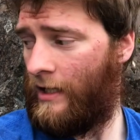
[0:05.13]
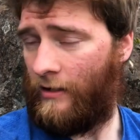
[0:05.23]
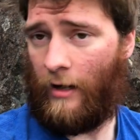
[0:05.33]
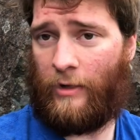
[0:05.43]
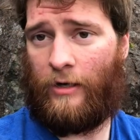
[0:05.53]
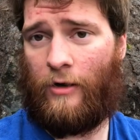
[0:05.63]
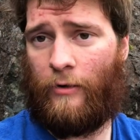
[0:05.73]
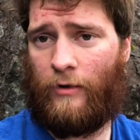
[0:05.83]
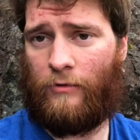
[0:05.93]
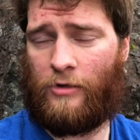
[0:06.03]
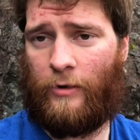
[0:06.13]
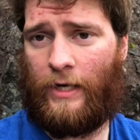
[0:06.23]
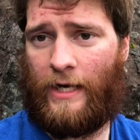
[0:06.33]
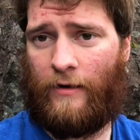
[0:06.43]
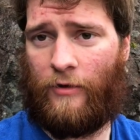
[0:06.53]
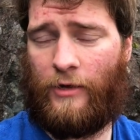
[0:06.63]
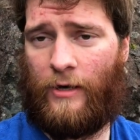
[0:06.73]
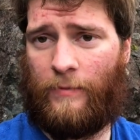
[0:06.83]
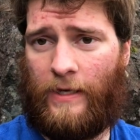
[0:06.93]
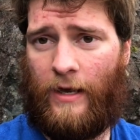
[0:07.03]
Now I'm gonna go show you how to set
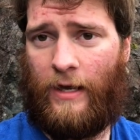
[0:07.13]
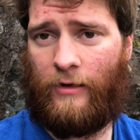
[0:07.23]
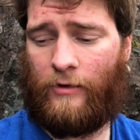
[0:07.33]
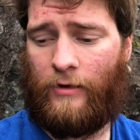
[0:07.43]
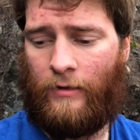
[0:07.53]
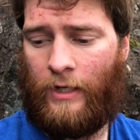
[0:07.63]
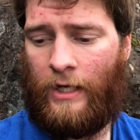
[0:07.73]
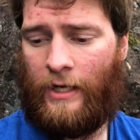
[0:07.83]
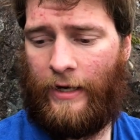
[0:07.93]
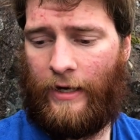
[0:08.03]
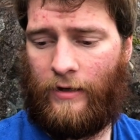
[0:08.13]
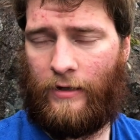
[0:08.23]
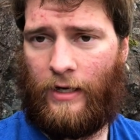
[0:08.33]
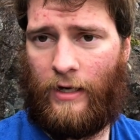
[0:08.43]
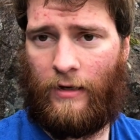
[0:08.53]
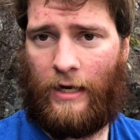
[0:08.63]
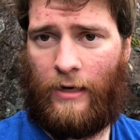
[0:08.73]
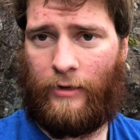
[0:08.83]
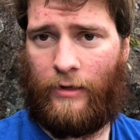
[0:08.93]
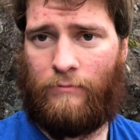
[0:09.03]
up the anchor and uh,
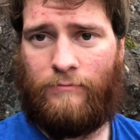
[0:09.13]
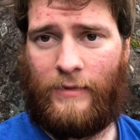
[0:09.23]
how to